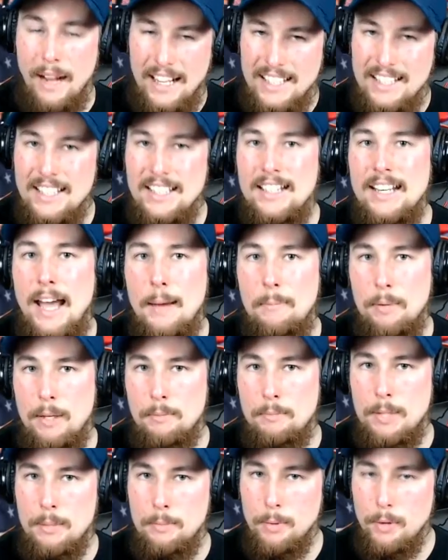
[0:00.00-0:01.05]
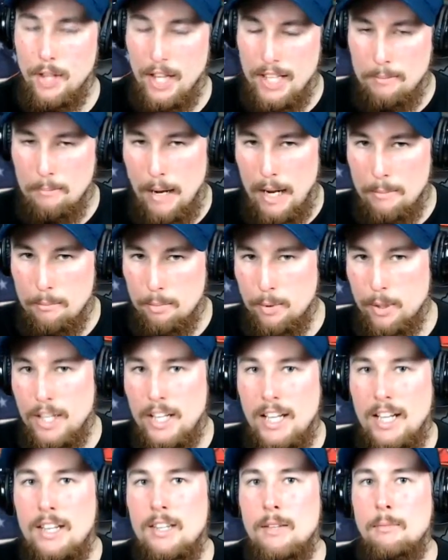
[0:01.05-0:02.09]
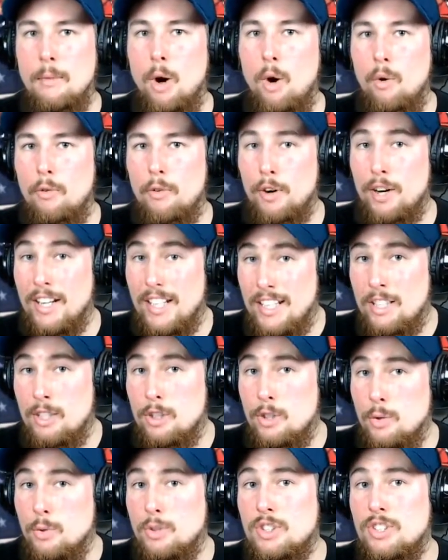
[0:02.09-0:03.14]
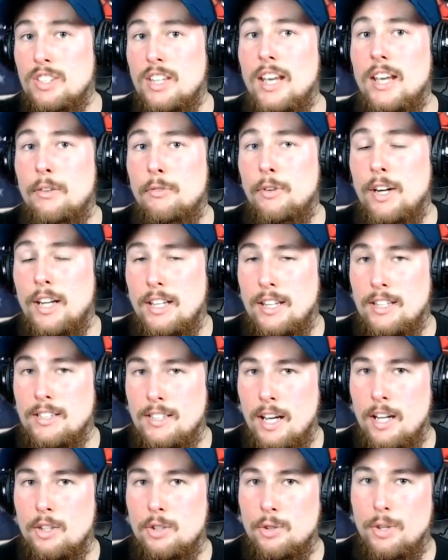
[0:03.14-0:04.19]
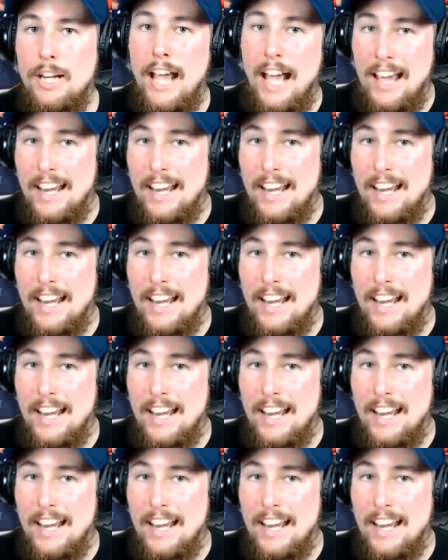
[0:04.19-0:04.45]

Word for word: kidnapping people, and by bringing them over into slavery in this country.